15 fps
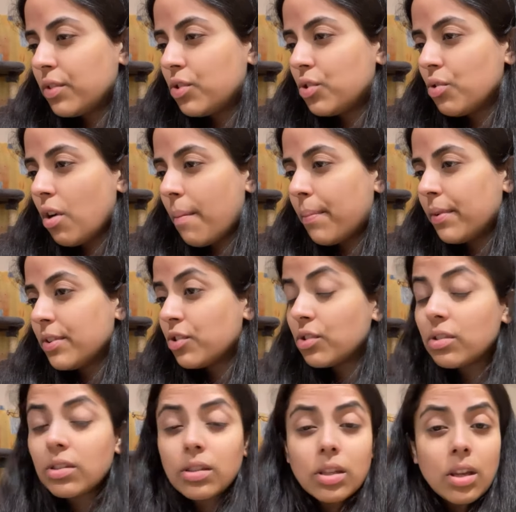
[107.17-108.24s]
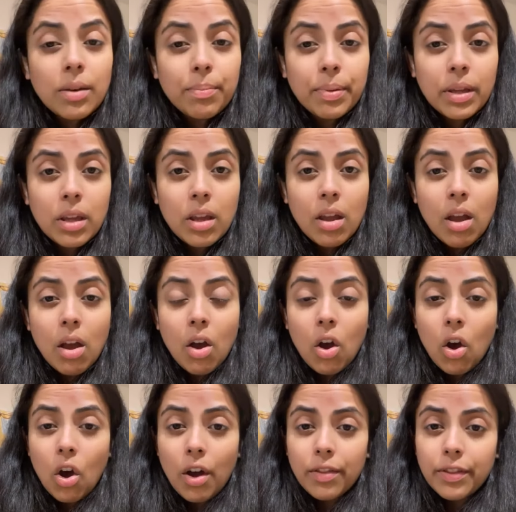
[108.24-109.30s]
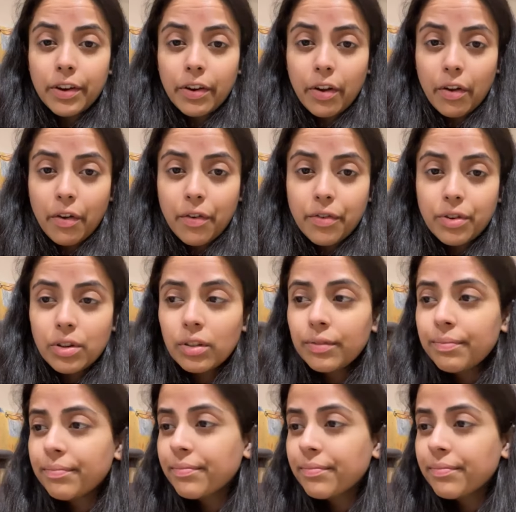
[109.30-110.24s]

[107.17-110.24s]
the two operations C and P on their own.